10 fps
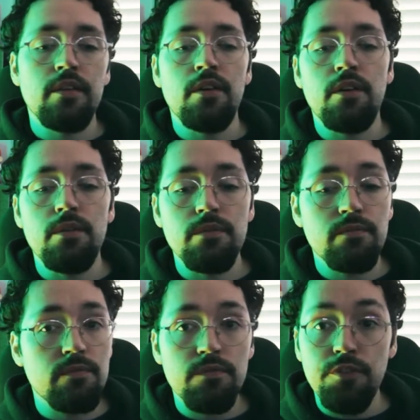you know,
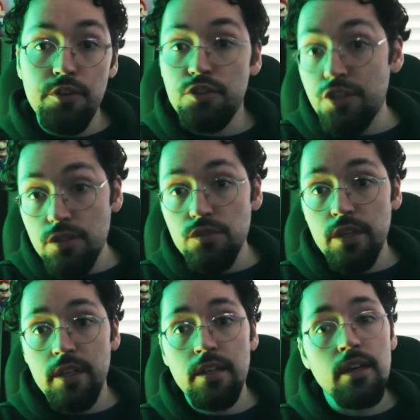for your
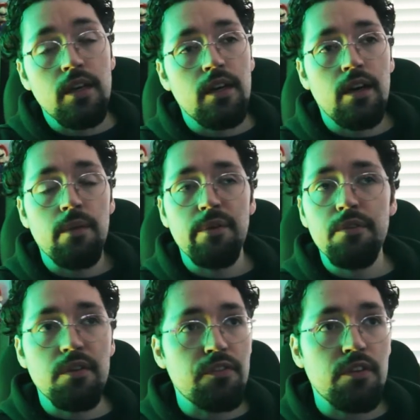children,
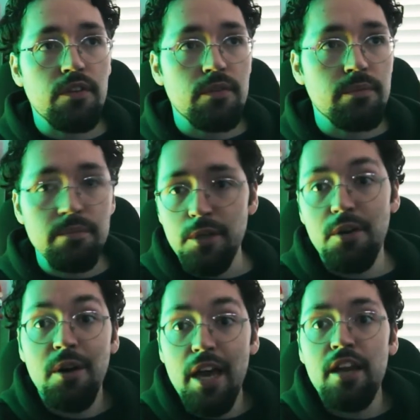even if you're, you
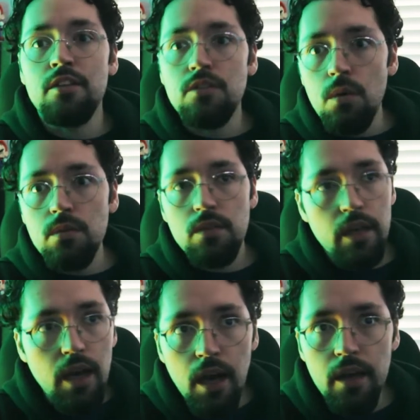know, an adult
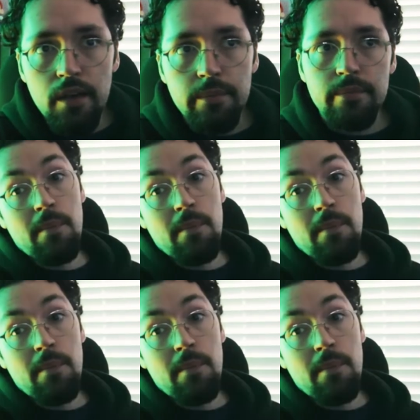like I am,